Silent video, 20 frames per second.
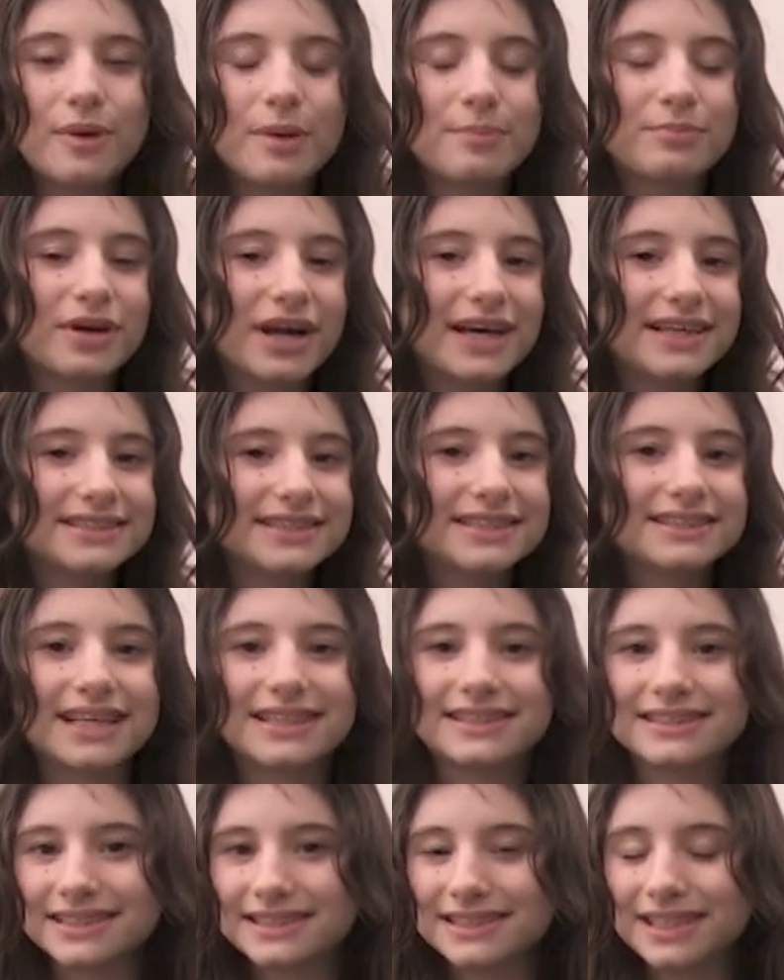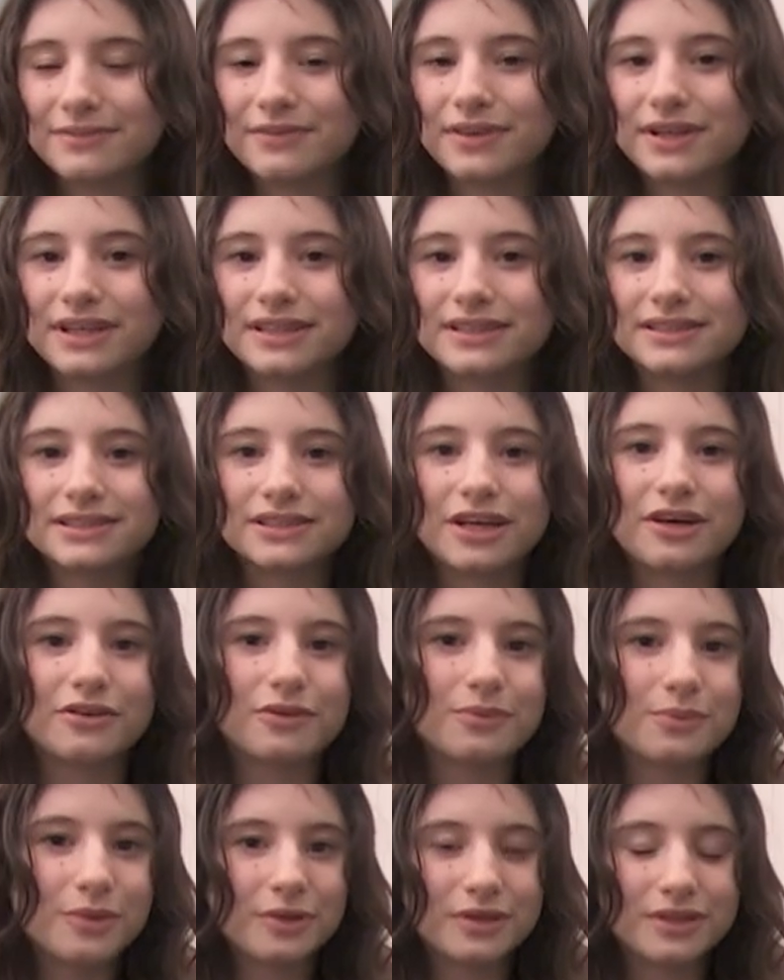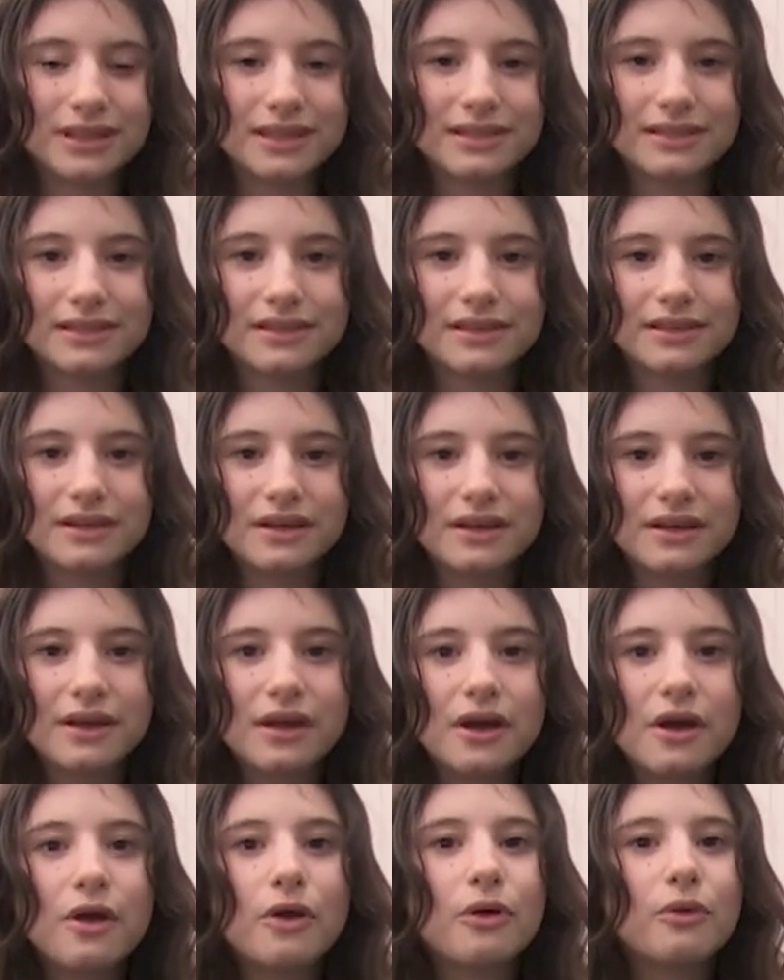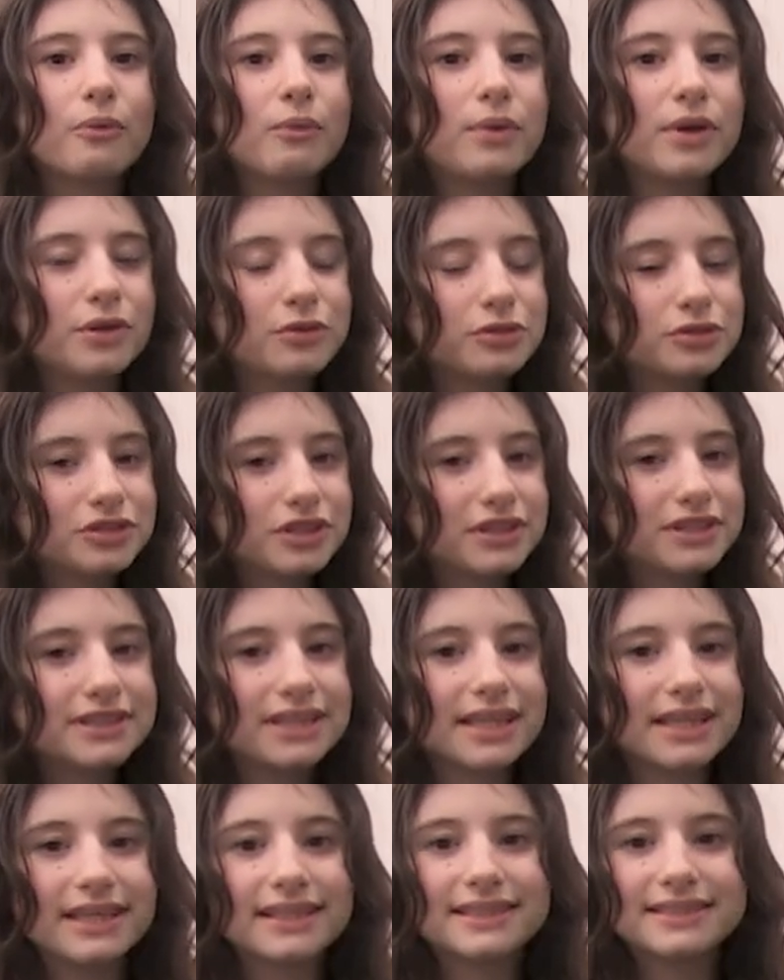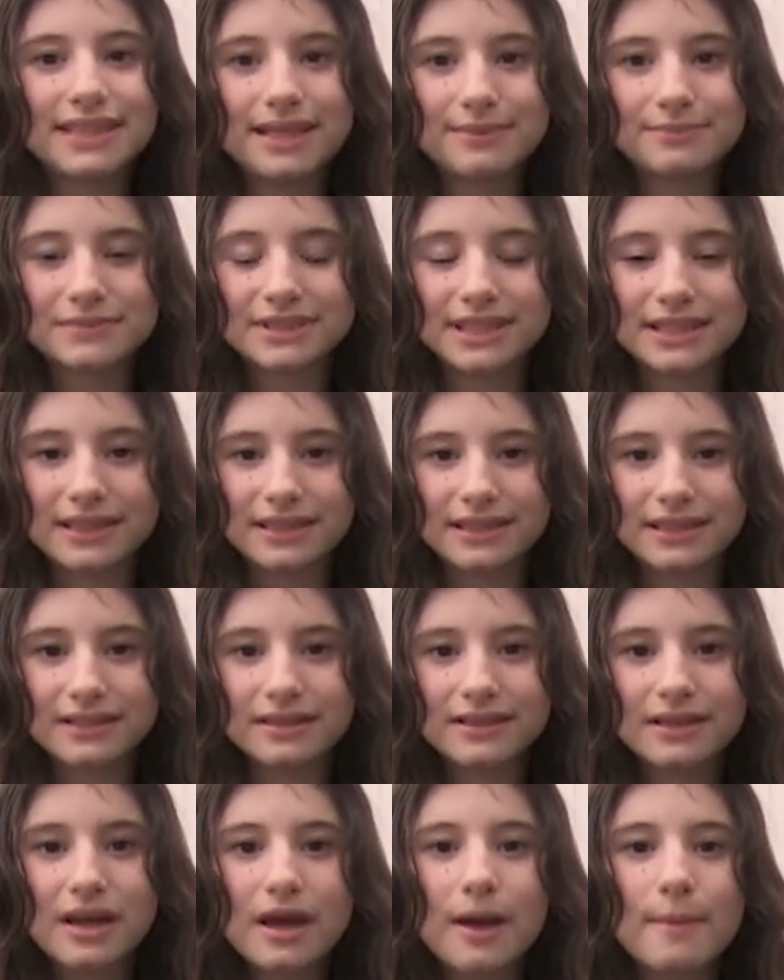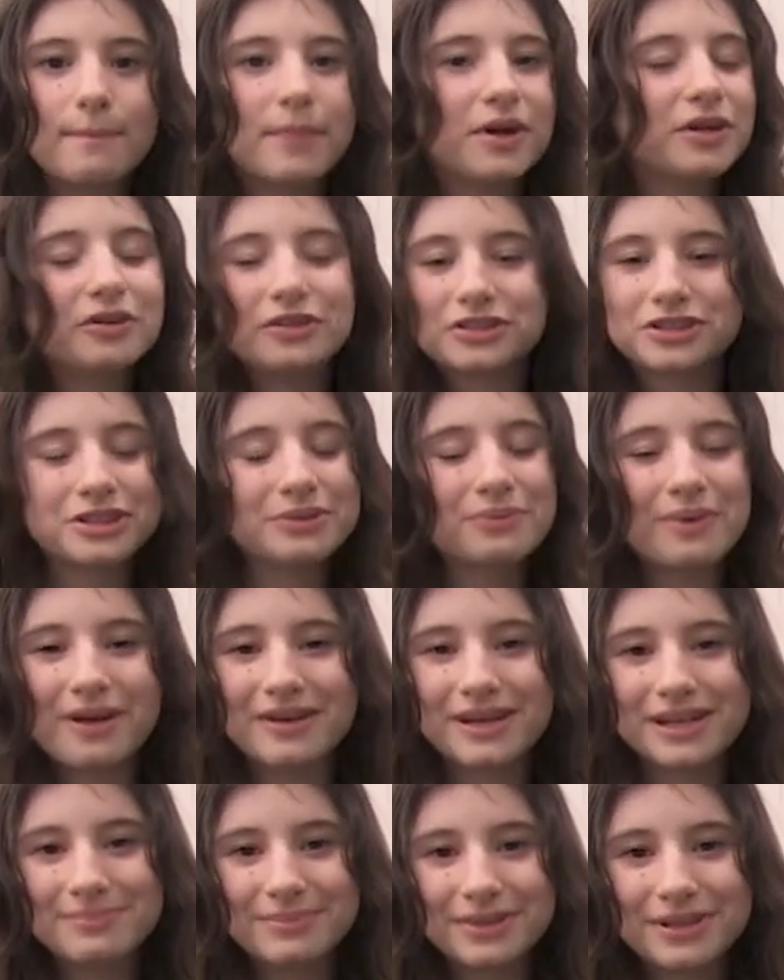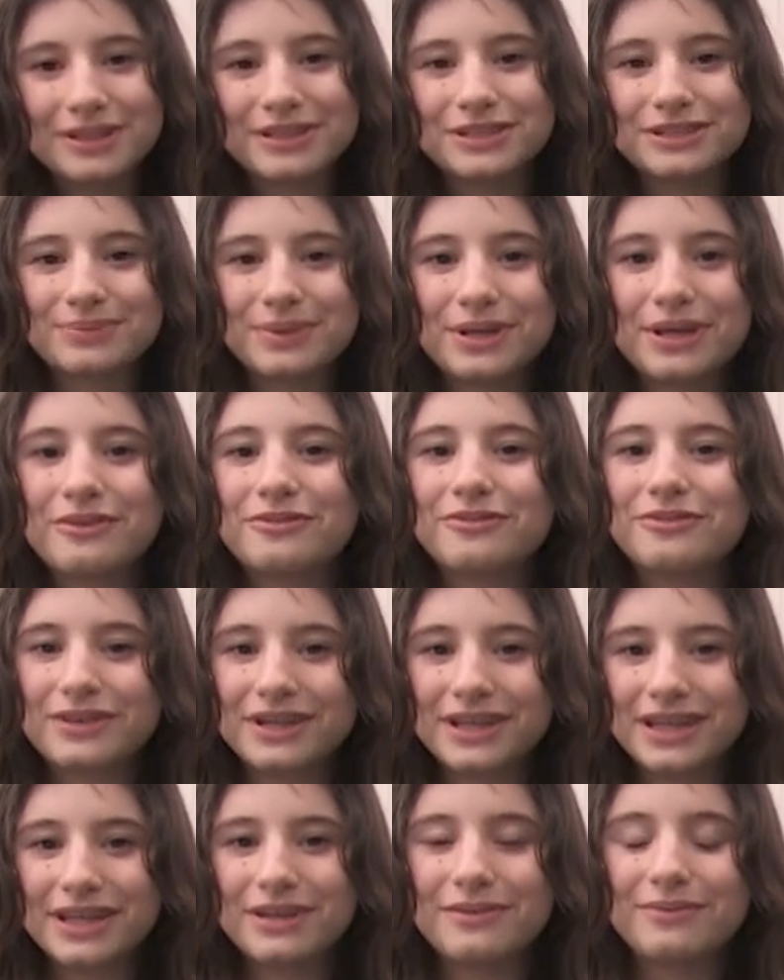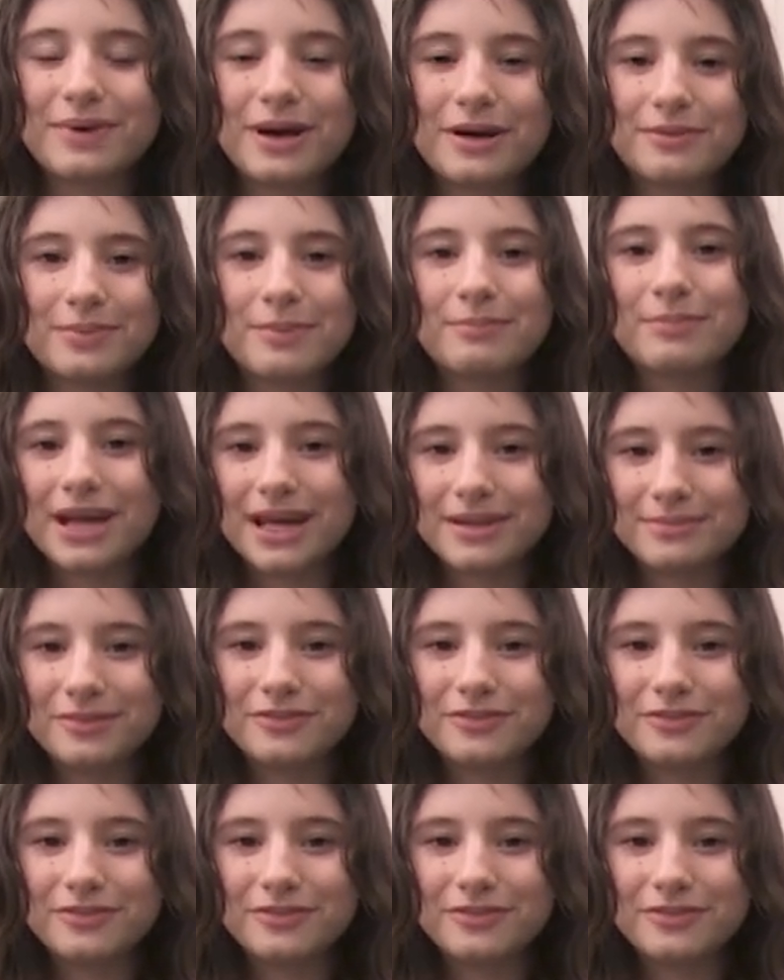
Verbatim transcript: where prizes and certificates are awarded. We also sit exams in here, but not to worry because we are really well prepared